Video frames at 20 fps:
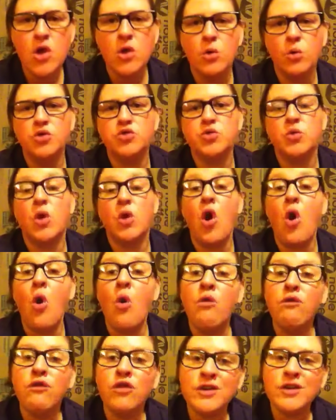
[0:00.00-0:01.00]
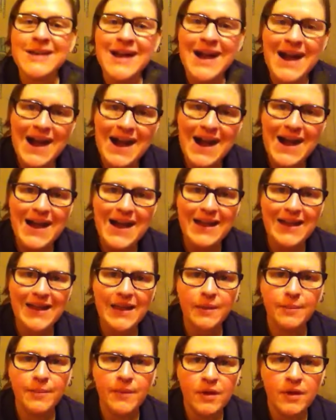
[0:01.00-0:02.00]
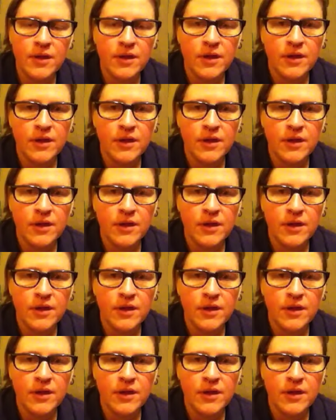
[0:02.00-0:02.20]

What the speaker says: which will over time